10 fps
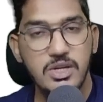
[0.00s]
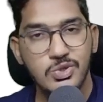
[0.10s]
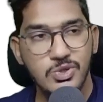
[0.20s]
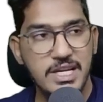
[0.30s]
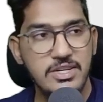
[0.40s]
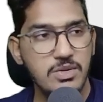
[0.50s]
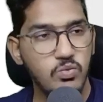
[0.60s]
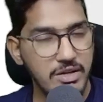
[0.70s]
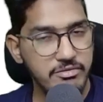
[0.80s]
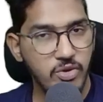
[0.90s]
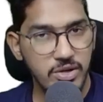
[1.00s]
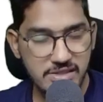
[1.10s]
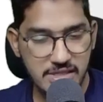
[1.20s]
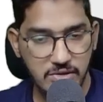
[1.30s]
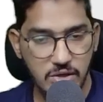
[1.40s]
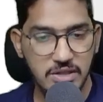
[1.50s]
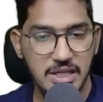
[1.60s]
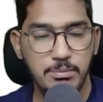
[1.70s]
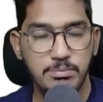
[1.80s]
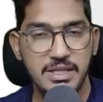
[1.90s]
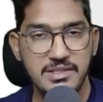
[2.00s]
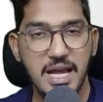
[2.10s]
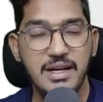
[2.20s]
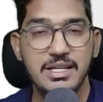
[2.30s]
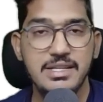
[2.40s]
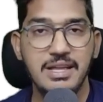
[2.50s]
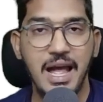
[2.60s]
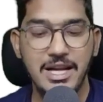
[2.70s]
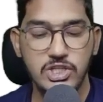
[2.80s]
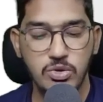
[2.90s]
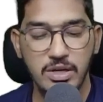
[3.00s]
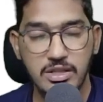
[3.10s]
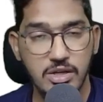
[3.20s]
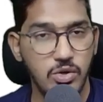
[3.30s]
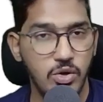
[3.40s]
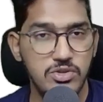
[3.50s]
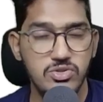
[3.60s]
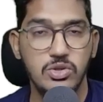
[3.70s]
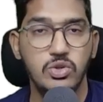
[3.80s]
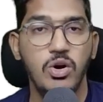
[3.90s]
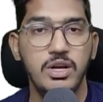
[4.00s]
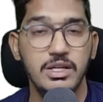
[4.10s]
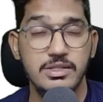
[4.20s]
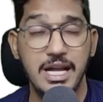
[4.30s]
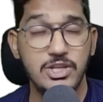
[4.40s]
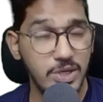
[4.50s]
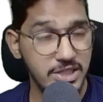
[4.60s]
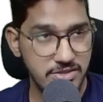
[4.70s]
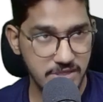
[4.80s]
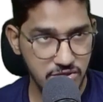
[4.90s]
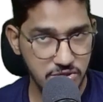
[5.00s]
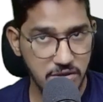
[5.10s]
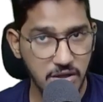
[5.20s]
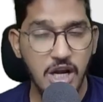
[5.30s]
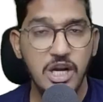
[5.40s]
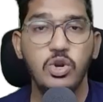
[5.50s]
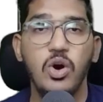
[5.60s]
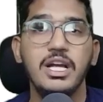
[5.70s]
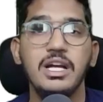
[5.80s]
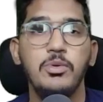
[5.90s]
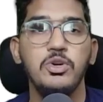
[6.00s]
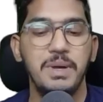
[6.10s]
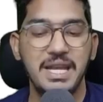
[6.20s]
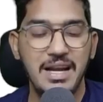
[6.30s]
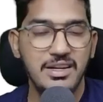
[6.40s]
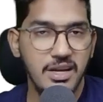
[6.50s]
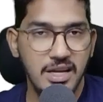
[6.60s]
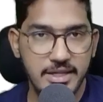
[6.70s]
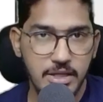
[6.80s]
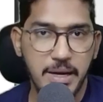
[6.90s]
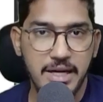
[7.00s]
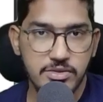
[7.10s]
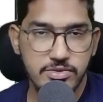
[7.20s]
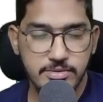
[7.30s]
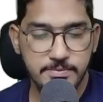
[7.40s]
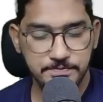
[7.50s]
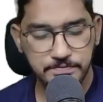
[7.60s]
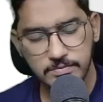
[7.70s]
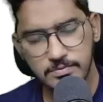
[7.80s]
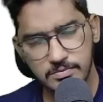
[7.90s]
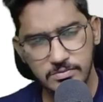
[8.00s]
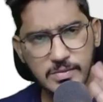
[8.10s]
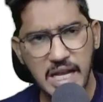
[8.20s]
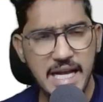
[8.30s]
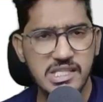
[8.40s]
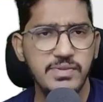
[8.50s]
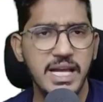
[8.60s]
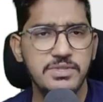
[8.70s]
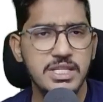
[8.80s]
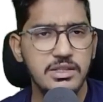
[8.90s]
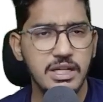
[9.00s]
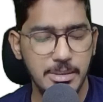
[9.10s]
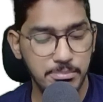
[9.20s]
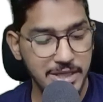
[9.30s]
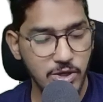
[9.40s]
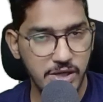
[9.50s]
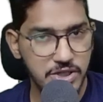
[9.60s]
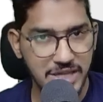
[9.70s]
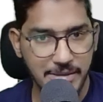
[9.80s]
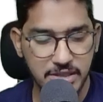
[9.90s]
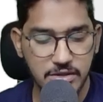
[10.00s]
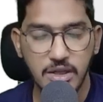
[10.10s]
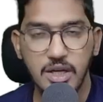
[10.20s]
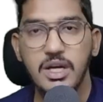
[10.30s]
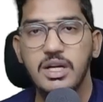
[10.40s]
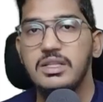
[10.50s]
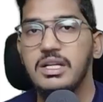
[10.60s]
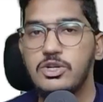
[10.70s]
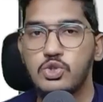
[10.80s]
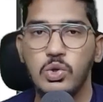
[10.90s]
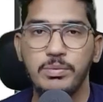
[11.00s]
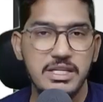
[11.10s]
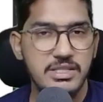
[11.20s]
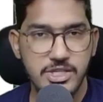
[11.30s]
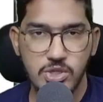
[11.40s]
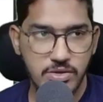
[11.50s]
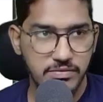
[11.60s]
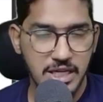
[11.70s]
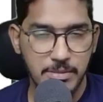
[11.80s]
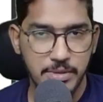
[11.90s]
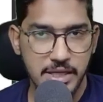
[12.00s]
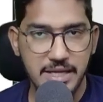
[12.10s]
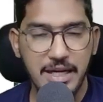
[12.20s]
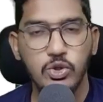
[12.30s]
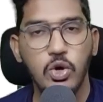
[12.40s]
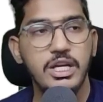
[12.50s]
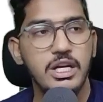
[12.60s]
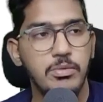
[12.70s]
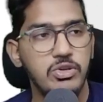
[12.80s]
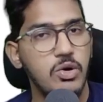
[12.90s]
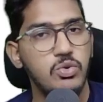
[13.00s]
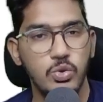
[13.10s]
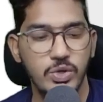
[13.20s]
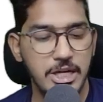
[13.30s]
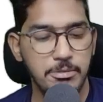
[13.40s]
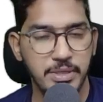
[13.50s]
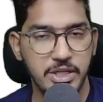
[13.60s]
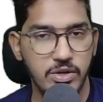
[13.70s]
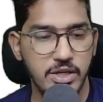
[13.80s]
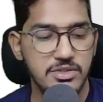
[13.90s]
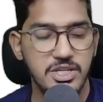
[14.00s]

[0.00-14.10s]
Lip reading: So section 147 of the Companies Act is actually the section talking about penalty related matters. As we have seen in the company audit chapter, there are so many sections of the Companies Act talking about how to do a company audit.